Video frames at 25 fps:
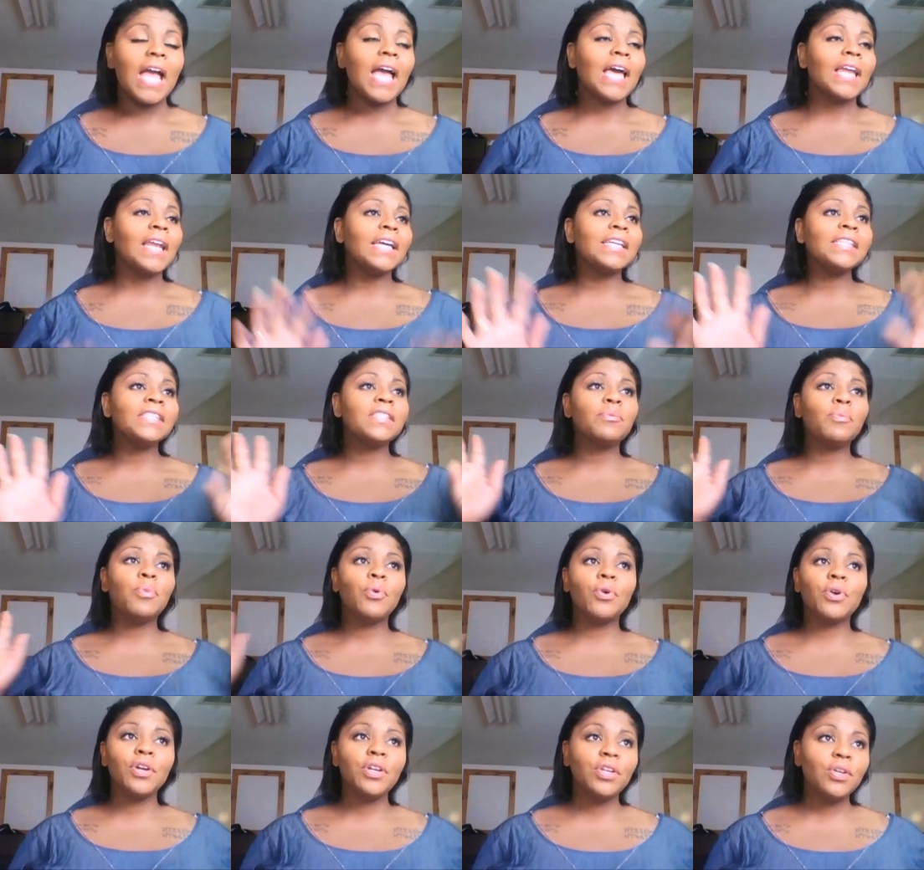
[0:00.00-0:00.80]
and I
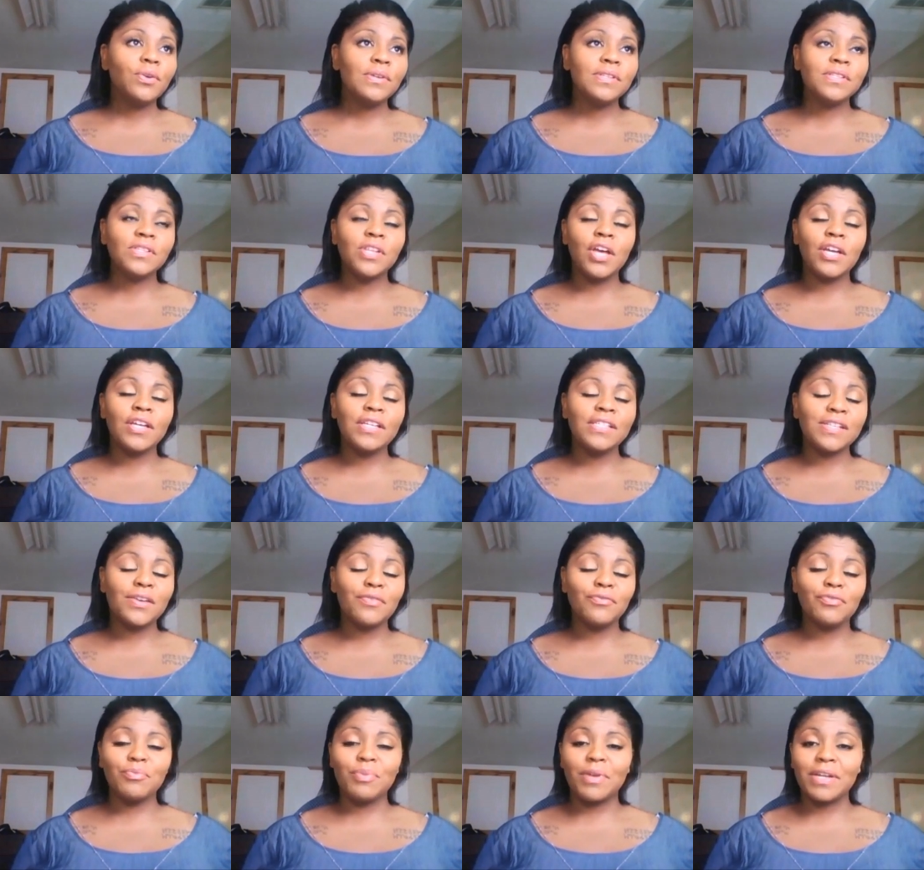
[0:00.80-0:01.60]
support you as long as
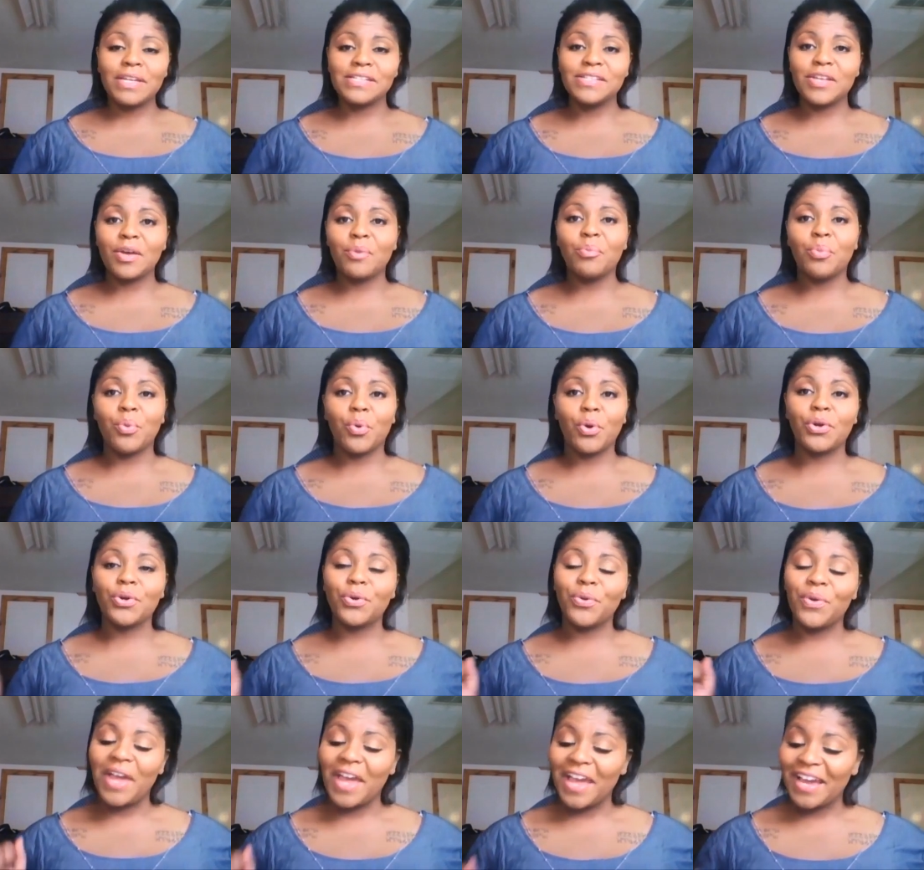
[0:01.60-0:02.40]
everybody's on
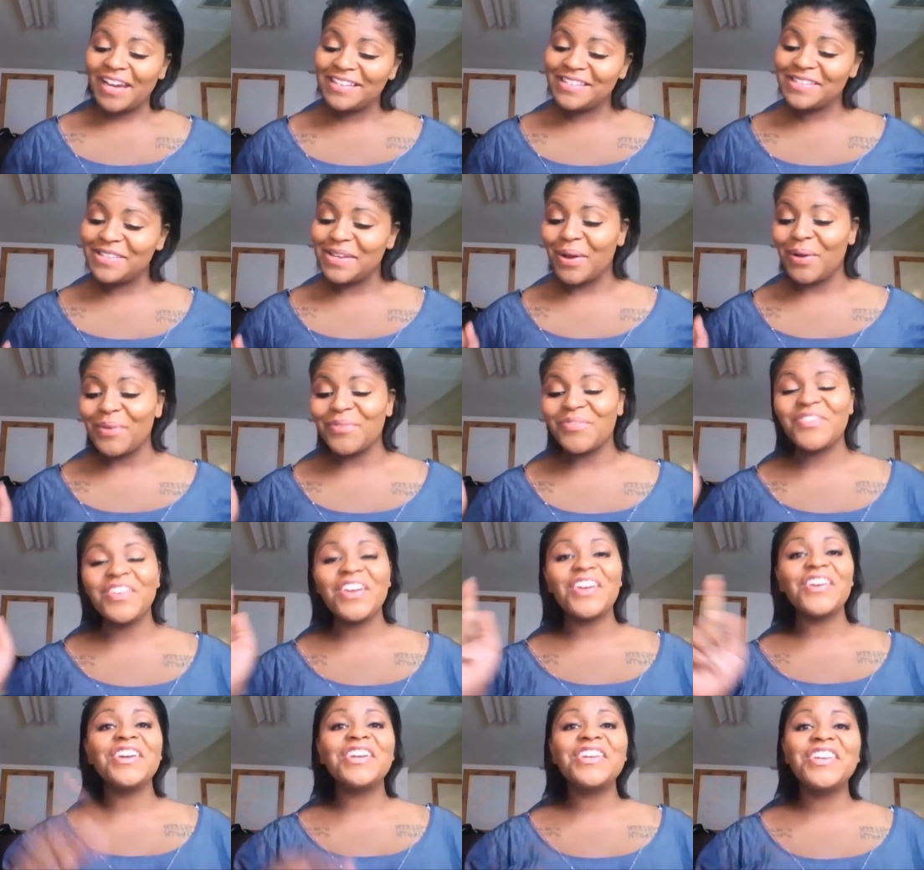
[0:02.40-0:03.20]
board, okay? So
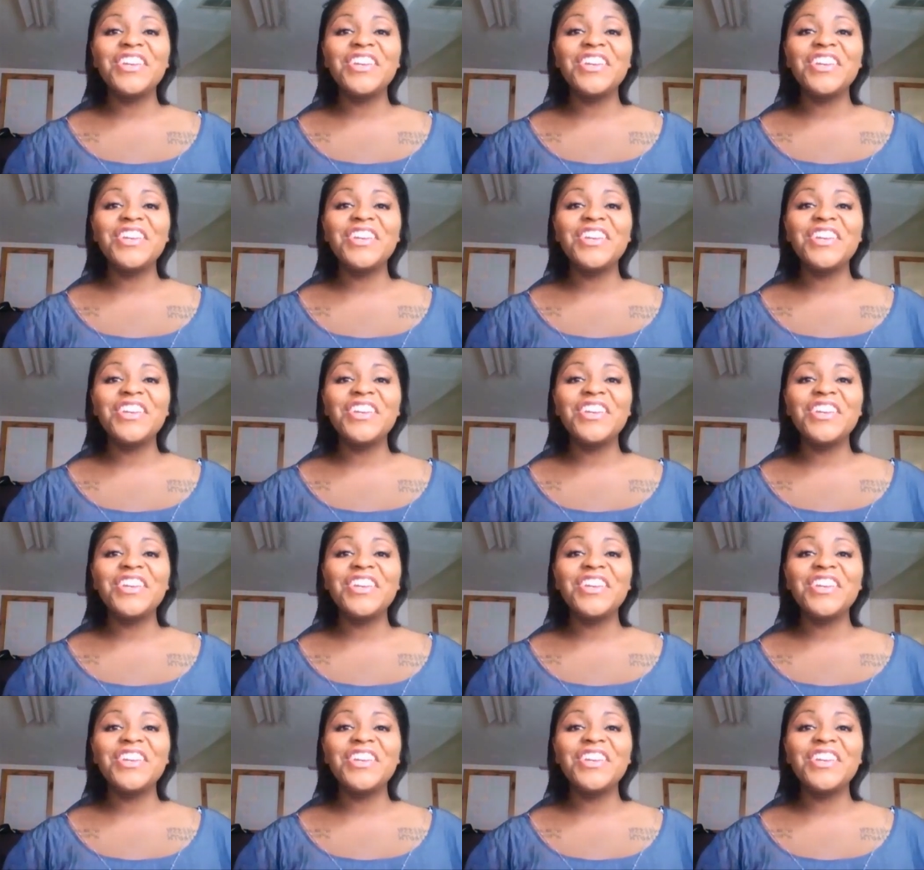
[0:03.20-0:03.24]
very